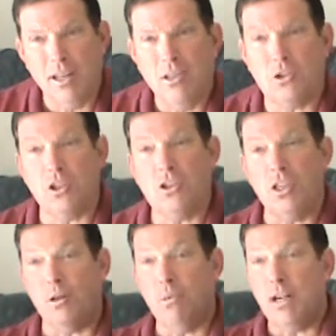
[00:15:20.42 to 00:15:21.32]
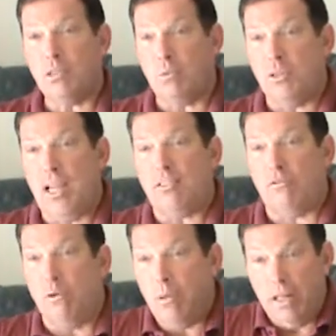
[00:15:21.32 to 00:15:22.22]
So you see, your money is
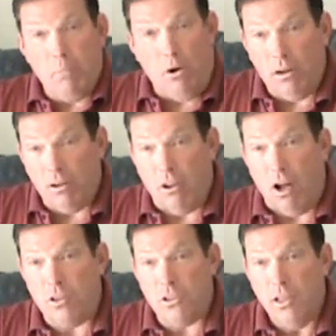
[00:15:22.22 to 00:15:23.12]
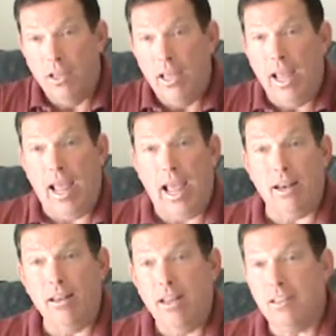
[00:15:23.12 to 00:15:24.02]
protected from any market loss,
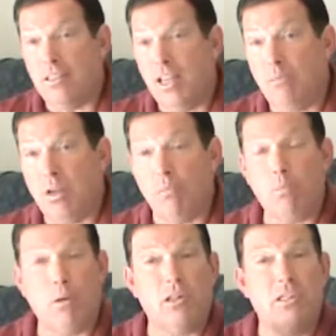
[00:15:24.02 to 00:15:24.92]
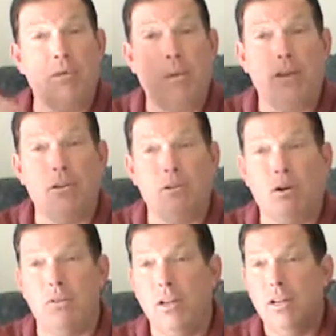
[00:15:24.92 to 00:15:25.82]
and at the same time you participate in the
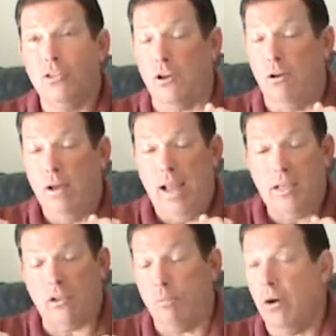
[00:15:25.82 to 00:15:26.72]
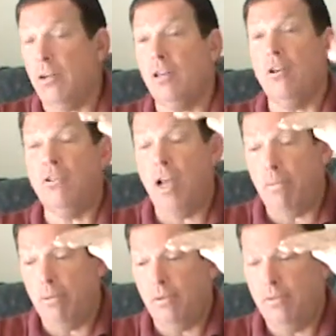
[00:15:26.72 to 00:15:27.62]
growth. So as the market goes
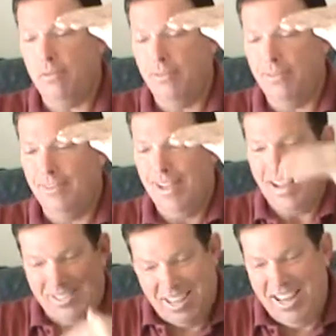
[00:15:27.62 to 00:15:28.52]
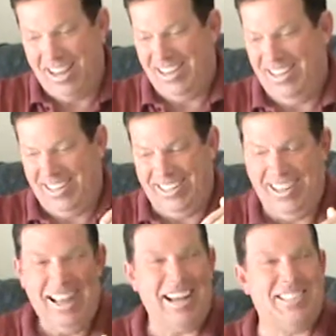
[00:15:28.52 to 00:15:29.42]
up, as
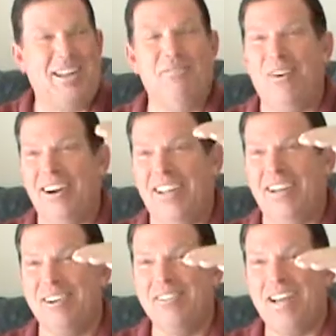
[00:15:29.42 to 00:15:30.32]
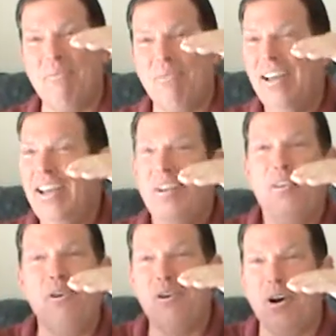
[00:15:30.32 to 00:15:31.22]
the market goes up,
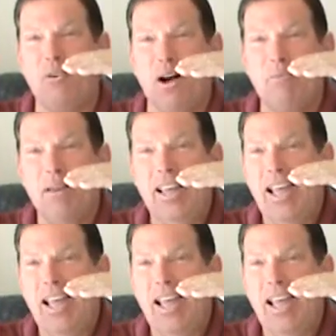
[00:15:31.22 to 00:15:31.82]
you go up.